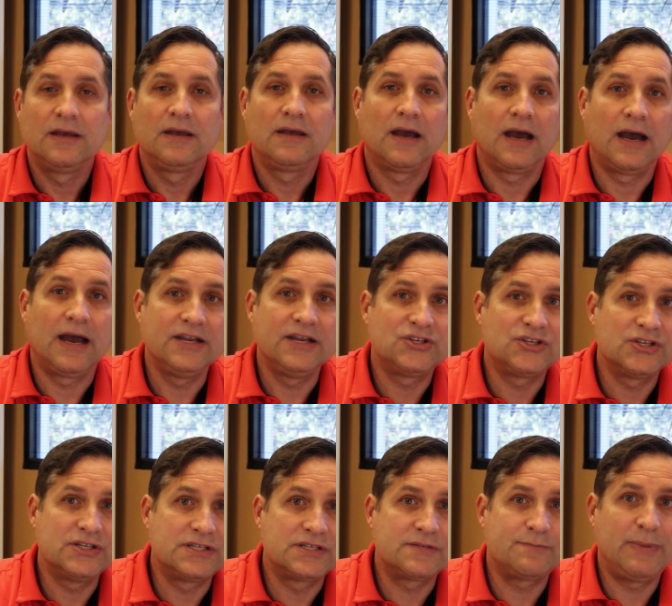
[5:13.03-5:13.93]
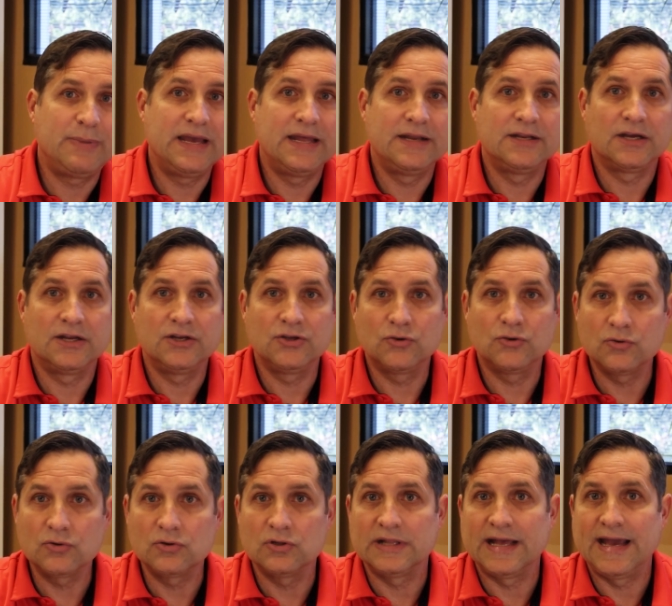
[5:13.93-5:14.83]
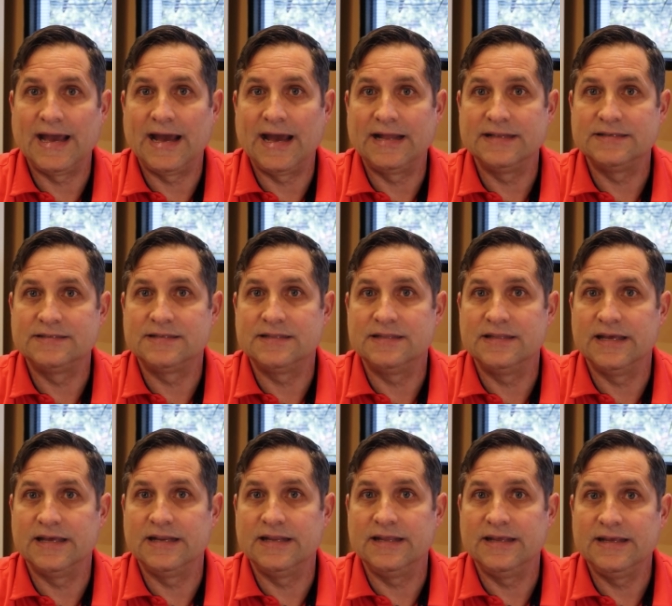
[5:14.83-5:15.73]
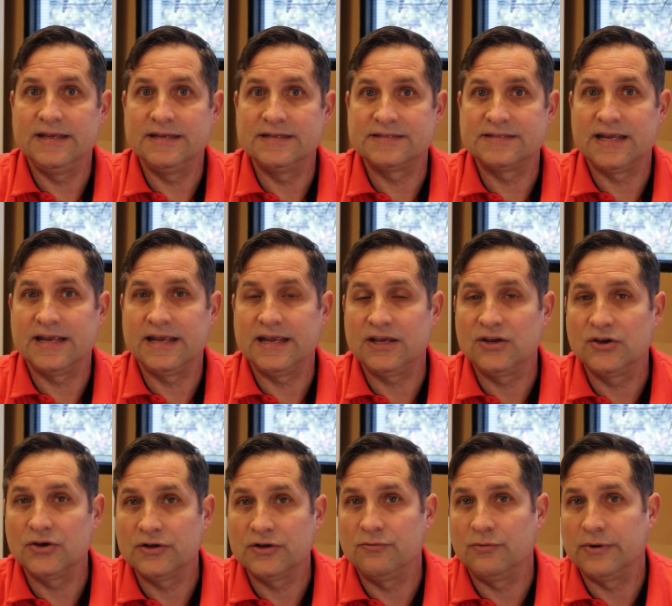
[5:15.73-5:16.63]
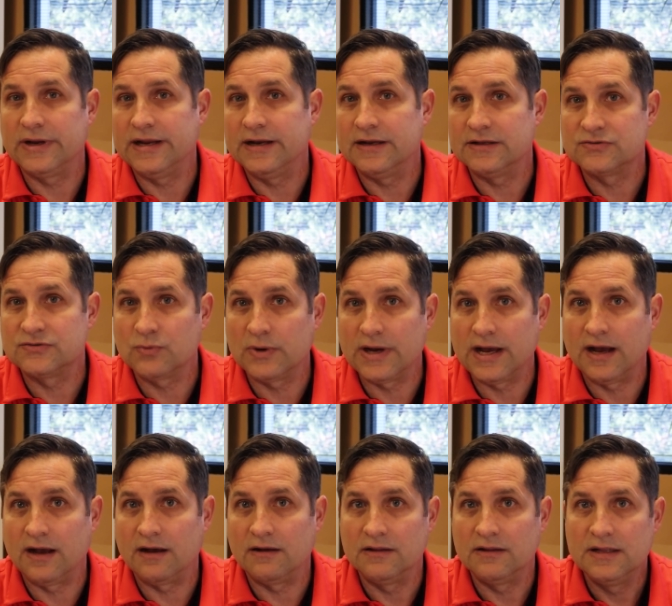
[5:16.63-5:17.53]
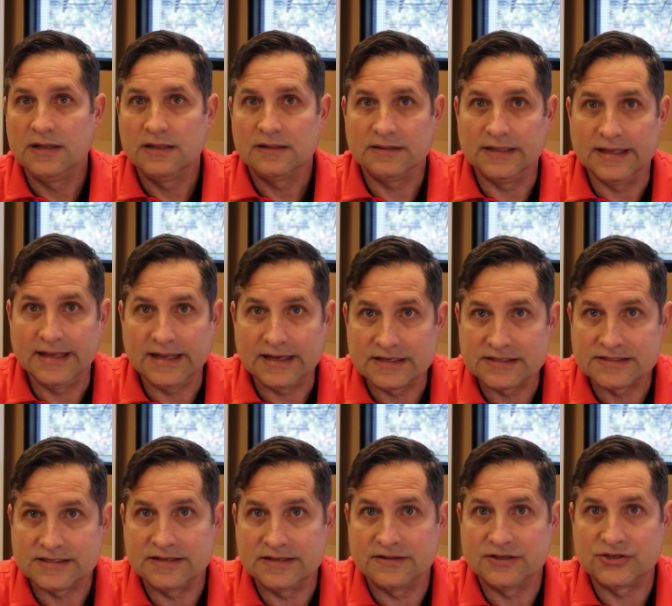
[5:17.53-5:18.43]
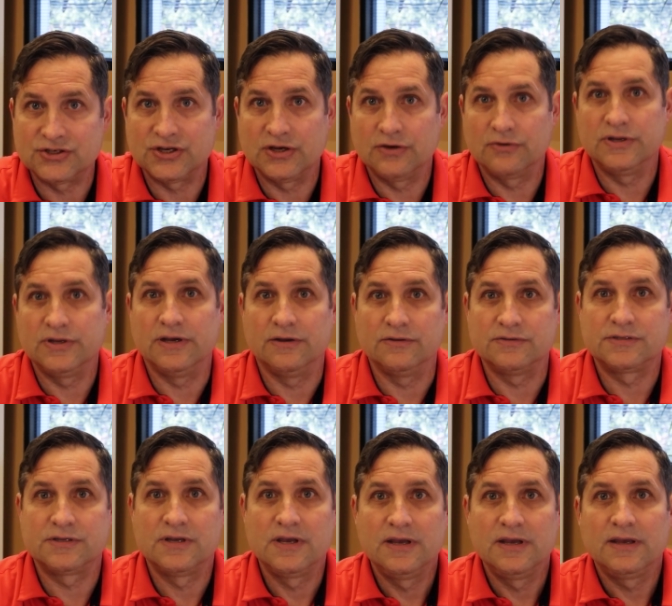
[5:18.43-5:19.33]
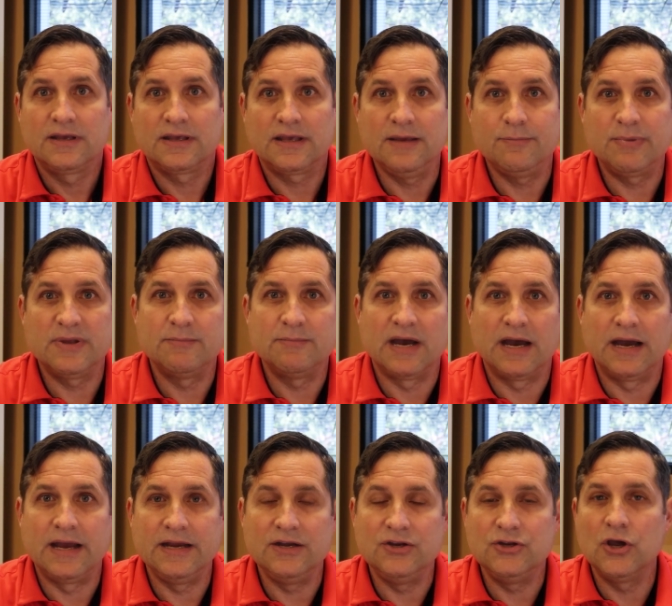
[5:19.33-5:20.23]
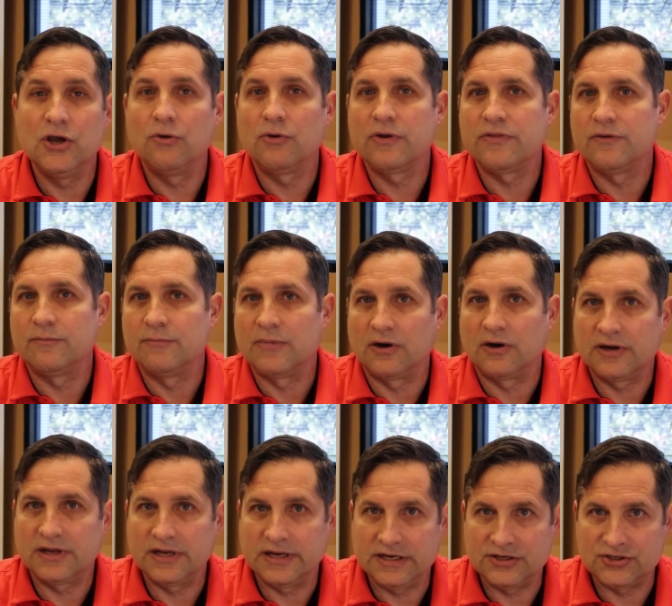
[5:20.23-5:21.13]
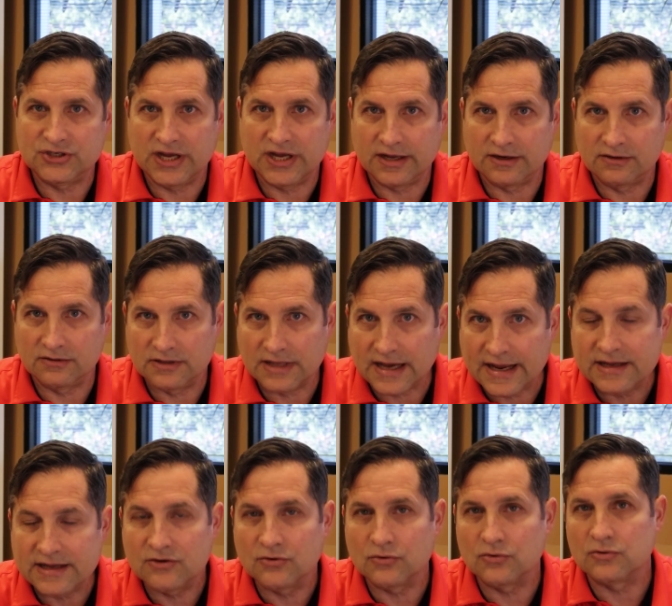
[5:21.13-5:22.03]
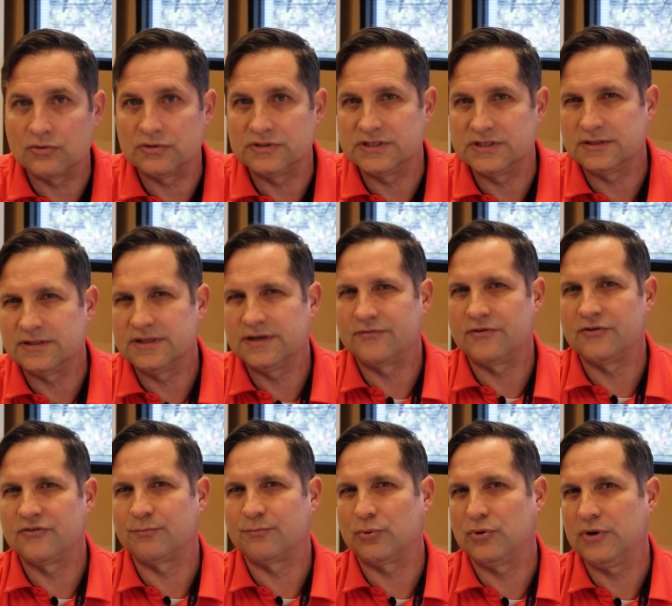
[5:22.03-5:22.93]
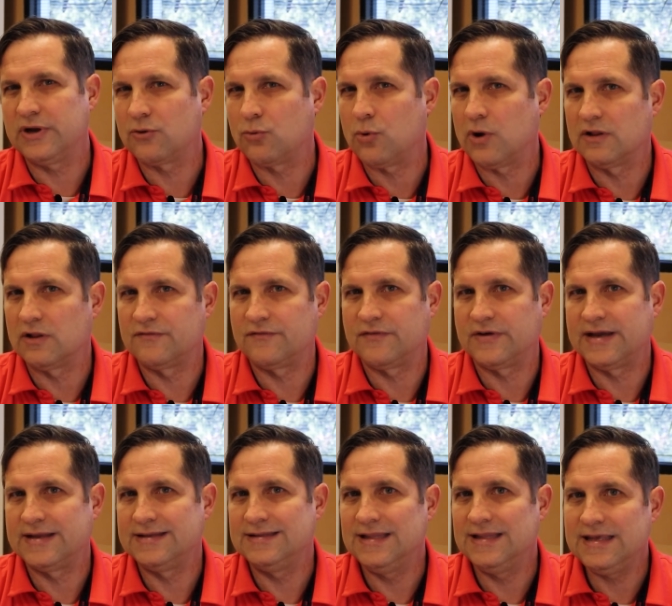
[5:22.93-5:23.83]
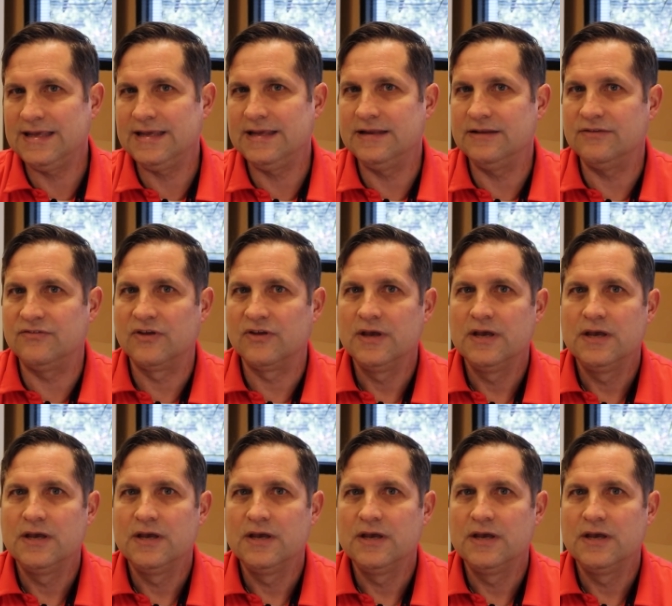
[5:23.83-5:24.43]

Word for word: I should spend on Google Ads that is a good read as well. Link is in the show notes. Keep in mind, no other marketing channel like Google delivers pre-qualified leads,